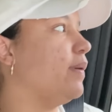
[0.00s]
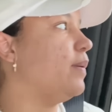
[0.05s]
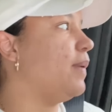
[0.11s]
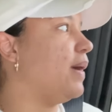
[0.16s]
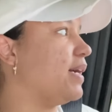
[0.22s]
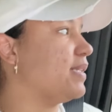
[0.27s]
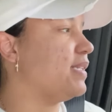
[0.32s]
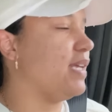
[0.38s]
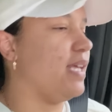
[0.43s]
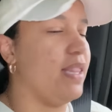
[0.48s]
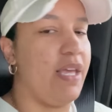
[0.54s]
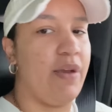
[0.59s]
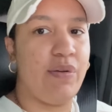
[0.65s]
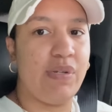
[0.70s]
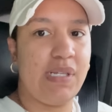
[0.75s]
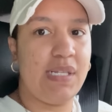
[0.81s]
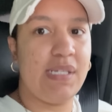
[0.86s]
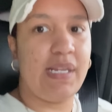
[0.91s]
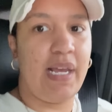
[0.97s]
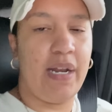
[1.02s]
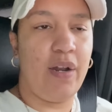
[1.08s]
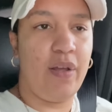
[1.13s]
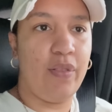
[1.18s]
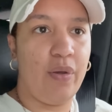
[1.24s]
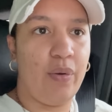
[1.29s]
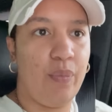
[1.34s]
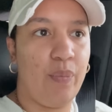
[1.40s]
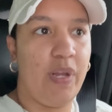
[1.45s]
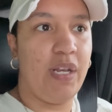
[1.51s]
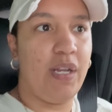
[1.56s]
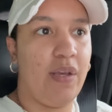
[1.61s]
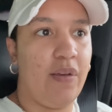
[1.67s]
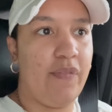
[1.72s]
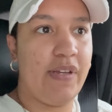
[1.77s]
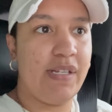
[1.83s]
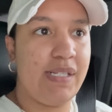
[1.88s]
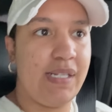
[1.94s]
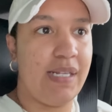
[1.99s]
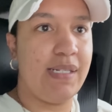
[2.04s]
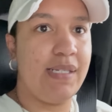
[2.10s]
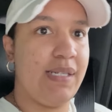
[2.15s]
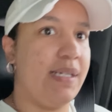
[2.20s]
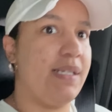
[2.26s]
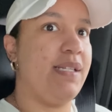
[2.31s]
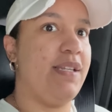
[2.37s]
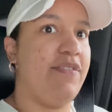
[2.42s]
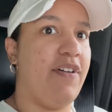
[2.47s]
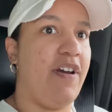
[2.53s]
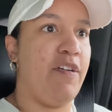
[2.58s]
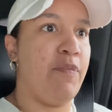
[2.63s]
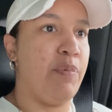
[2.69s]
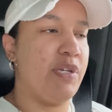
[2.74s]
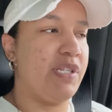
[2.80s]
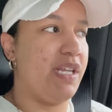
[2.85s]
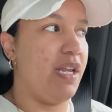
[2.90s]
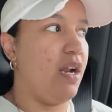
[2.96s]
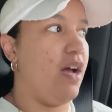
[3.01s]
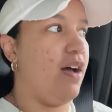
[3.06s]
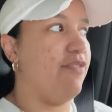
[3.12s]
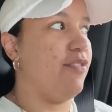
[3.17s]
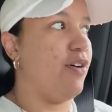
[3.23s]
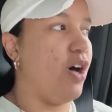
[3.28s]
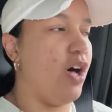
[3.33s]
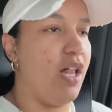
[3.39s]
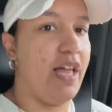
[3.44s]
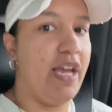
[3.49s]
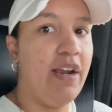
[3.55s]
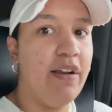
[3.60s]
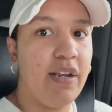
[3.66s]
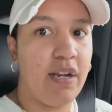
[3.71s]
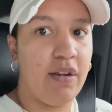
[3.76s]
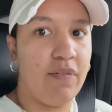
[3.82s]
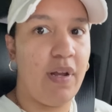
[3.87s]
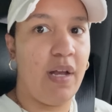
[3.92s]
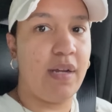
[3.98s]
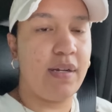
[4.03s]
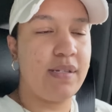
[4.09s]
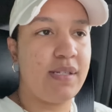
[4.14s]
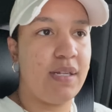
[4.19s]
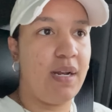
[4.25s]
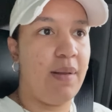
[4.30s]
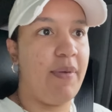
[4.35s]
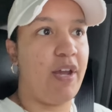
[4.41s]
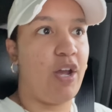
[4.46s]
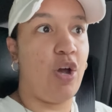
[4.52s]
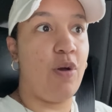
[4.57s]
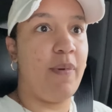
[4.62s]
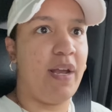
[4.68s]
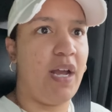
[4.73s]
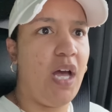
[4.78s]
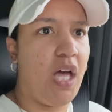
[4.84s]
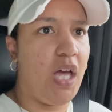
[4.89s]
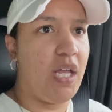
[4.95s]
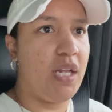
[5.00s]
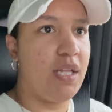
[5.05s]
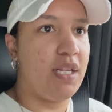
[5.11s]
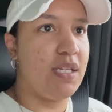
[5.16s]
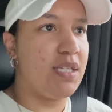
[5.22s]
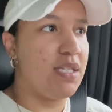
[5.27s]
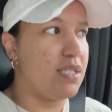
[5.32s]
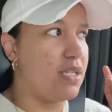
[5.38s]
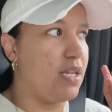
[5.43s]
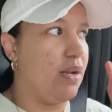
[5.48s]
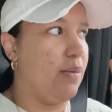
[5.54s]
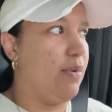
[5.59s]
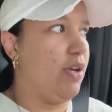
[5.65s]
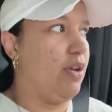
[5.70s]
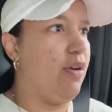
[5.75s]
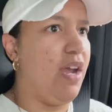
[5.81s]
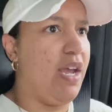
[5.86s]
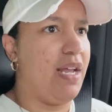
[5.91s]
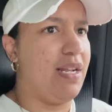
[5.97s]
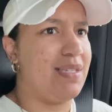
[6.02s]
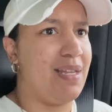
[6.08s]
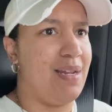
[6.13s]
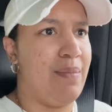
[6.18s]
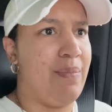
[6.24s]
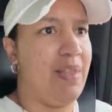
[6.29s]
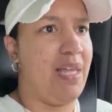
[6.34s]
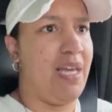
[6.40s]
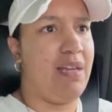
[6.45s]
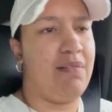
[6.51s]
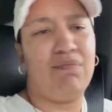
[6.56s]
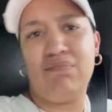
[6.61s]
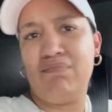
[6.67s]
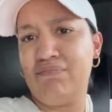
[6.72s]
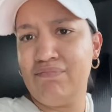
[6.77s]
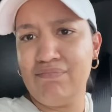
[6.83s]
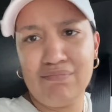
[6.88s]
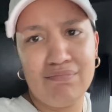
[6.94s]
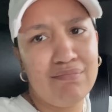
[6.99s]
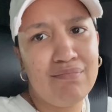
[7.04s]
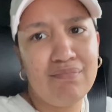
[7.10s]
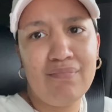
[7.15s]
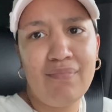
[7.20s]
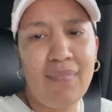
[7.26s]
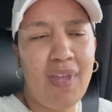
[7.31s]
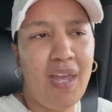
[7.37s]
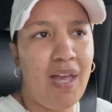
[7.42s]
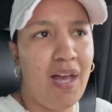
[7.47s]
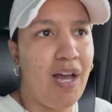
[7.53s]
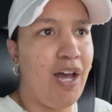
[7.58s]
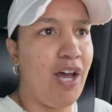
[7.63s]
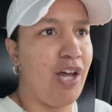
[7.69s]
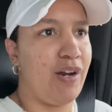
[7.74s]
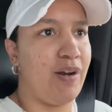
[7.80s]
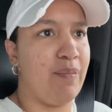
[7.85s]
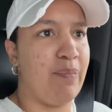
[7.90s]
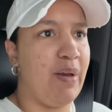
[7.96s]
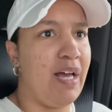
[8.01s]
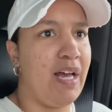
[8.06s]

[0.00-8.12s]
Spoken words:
we walked in, there was a sign on the window that said 65% off all area rugs. And I'm like, oh my god, this is gonna be great. It's gonna be like $100,